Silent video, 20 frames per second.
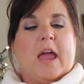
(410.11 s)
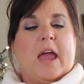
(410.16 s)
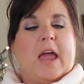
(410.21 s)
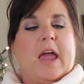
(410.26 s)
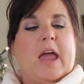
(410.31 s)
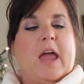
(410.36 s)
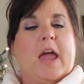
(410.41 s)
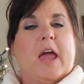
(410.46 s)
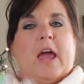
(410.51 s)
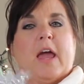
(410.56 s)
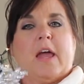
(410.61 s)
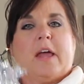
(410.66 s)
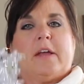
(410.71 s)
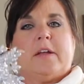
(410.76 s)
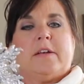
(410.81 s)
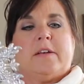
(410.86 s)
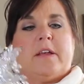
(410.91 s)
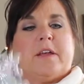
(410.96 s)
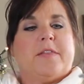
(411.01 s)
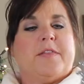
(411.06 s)

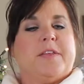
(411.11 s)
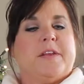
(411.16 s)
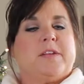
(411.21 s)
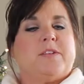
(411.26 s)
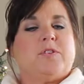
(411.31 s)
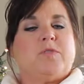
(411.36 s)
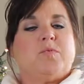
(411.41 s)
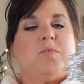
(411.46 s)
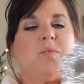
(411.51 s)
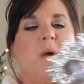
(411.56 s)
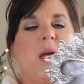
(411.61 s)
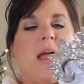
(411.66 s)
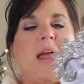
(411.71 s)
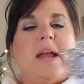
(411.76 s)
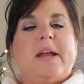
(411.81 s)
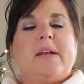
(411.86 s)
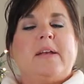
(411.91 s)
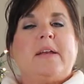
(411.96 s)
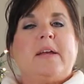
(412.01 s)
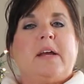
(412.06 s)
and this
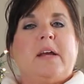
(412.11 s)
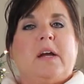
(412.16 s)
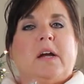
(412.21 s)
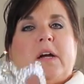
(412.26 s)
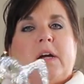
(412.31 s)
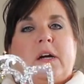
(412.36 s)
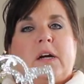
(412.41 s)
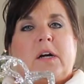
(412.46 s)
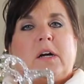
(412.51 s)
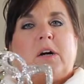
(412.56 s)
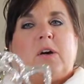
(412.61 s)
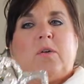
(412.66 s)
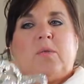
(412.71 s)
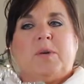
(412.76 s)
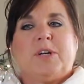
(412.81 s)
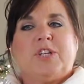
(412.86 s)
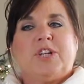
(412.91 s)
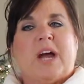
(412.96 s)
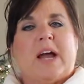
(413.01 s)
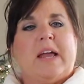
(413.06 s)
reindeer,
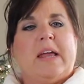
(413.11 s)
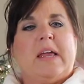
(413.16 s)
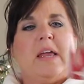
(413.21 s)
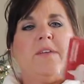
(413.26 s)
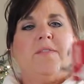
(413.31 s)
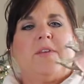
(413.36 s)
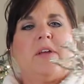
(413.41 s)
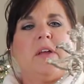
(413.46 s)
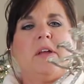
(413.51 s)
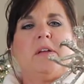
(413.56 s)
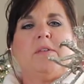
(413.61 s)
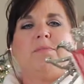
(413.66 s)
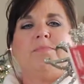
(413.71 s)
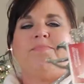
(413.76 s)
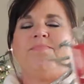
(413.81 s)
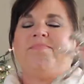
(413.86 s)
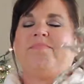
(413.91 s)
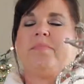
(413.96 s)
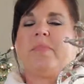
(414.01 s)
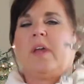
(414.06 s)
which I
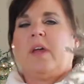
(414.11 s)
even